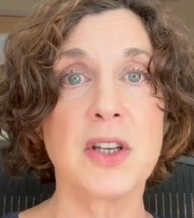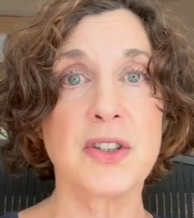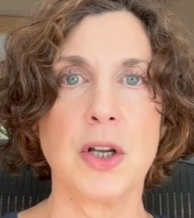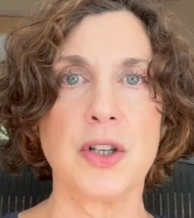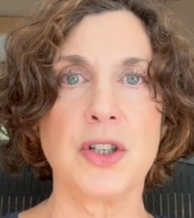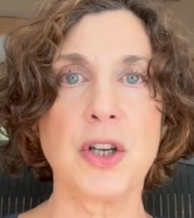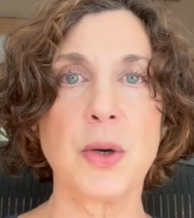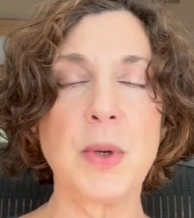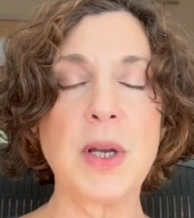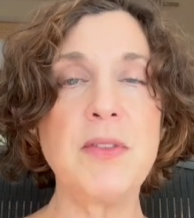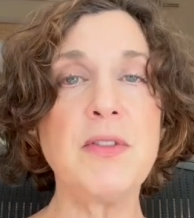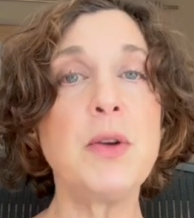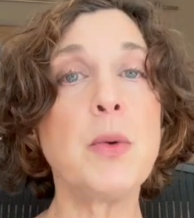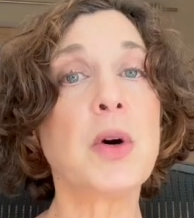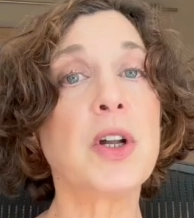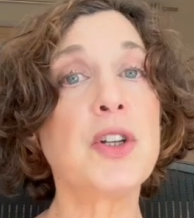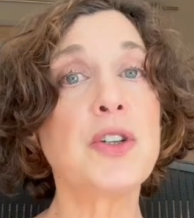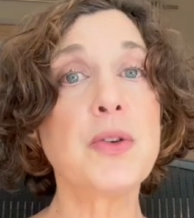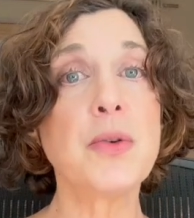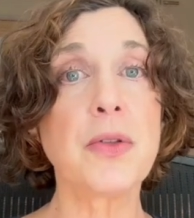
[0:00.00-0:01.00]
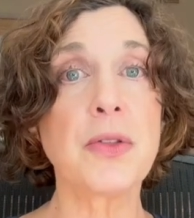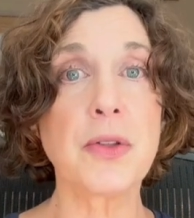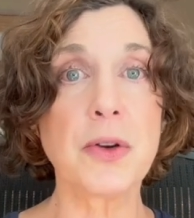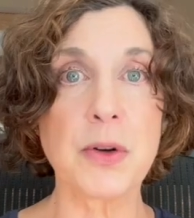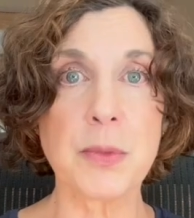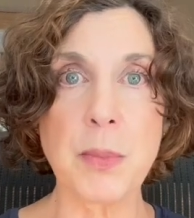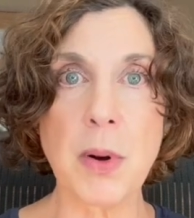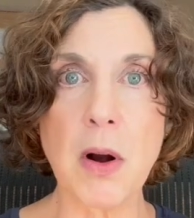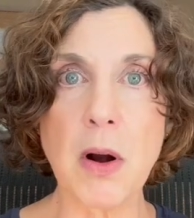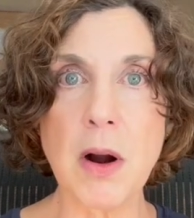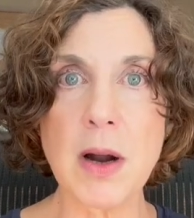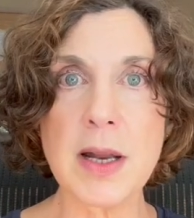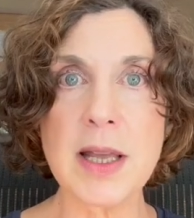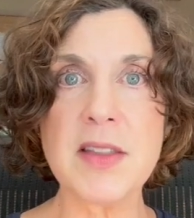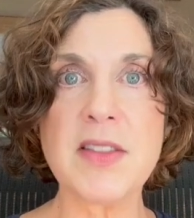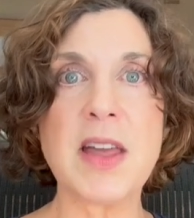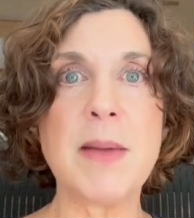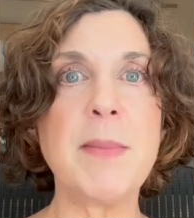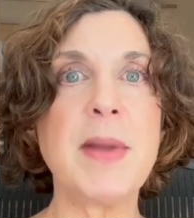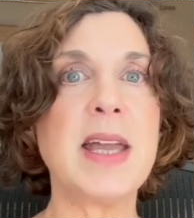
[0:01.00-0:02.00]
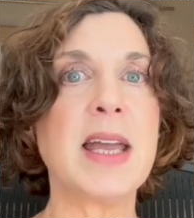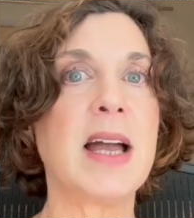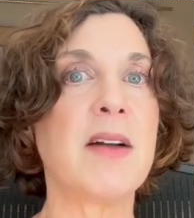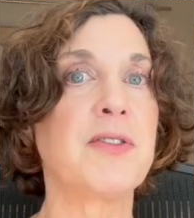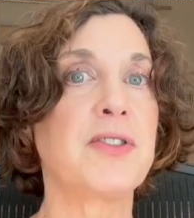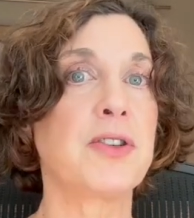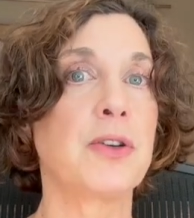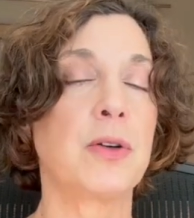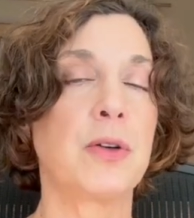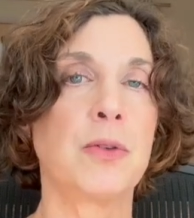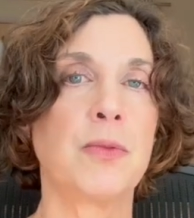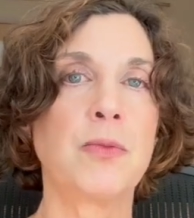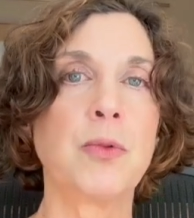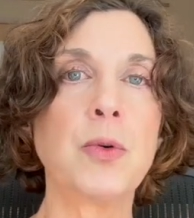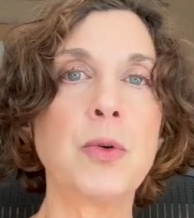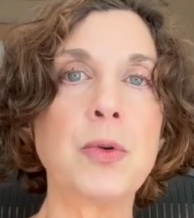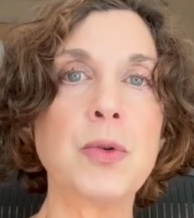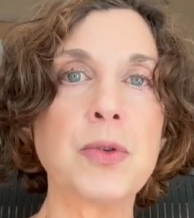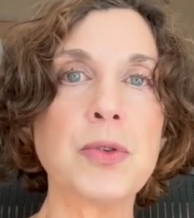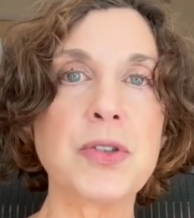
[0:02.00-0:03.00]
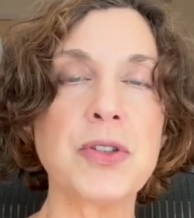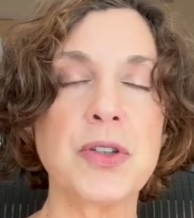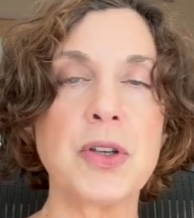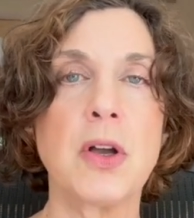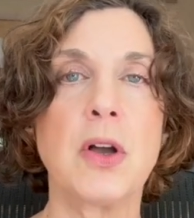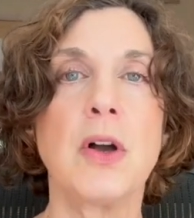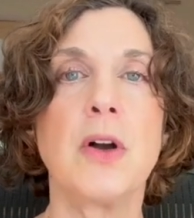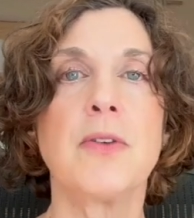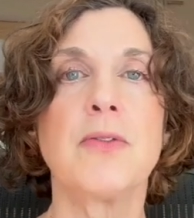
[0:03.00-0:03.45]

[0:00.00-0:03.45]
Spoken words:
So if you want to do third party, they may have certain rules.